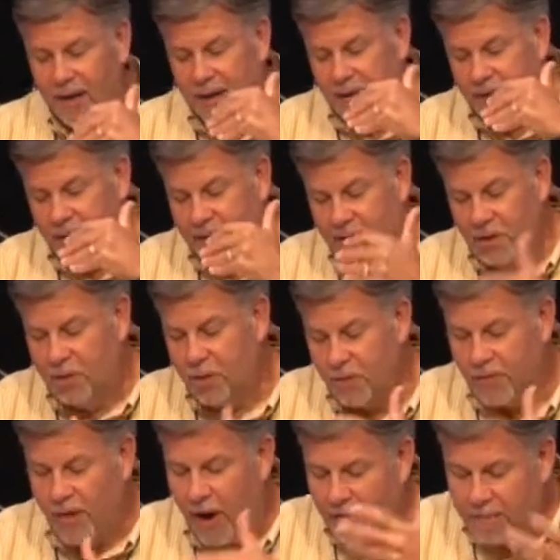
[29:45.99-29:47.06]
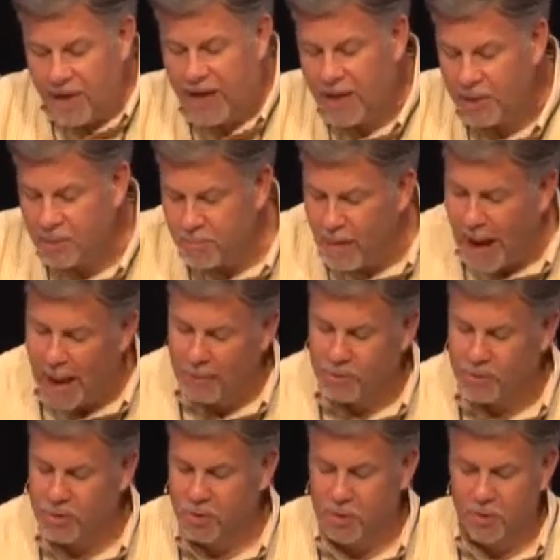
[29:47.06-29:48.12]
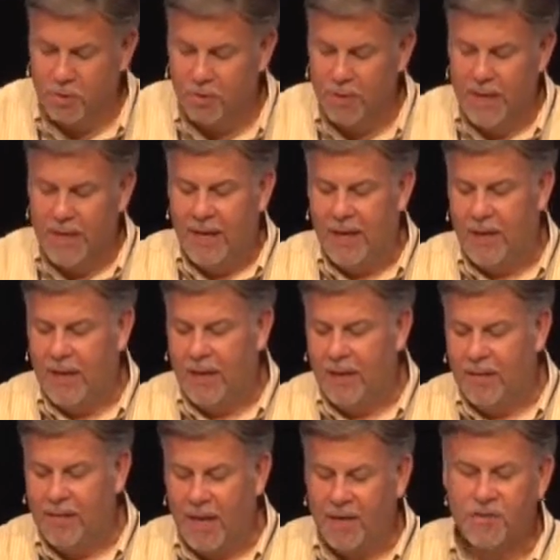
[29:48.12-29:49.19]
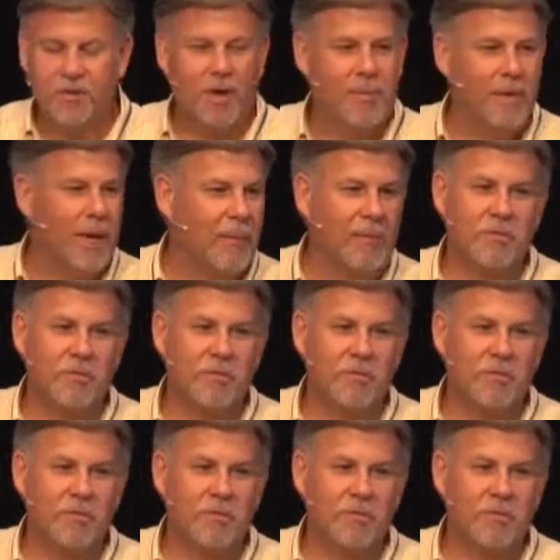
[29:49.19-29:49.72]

in, in lieu of our Vacation Bible School uh, that is coming up.